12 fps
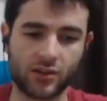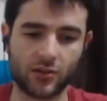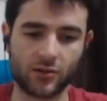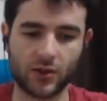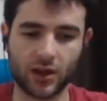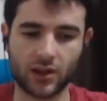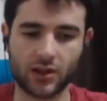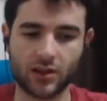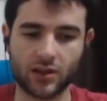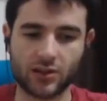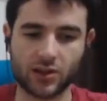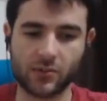Okay,
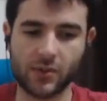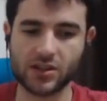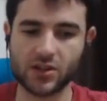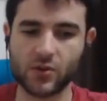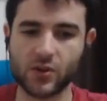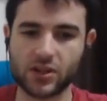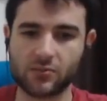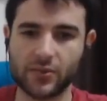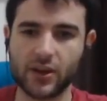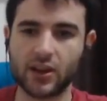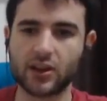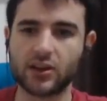so imagine you want to
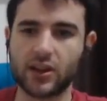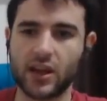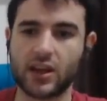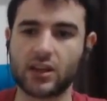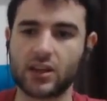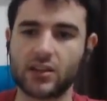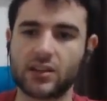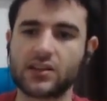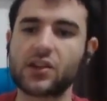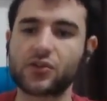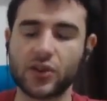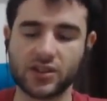build a
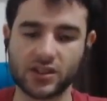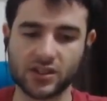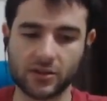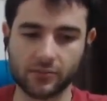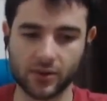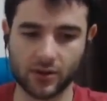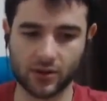decentralized system.